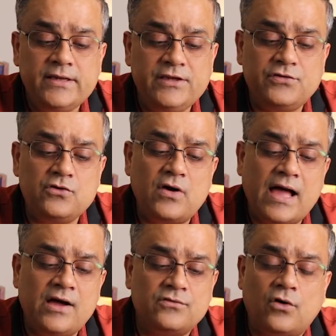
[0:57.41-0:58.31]
If you
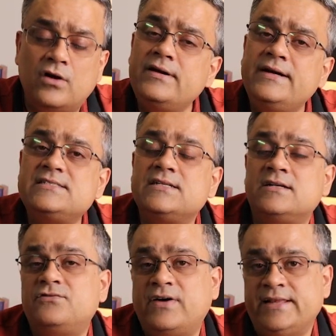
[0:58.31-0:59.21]
have already
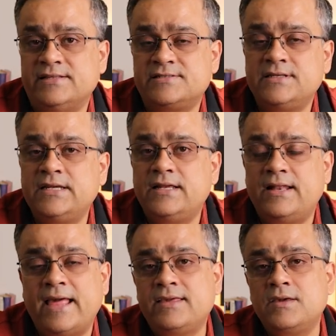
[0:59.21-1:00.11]
certain files,
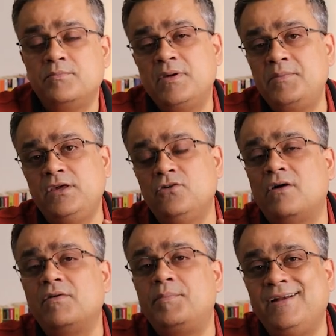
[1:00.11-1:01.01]
like maybe you
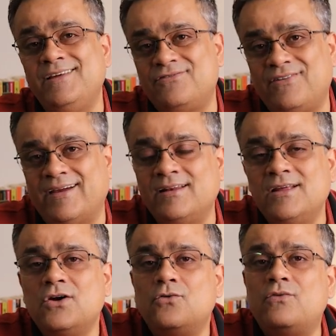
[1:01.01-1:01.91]
have a PDF file
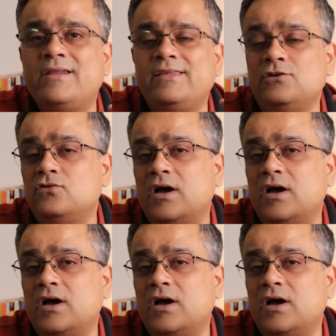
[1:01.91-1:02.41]
where you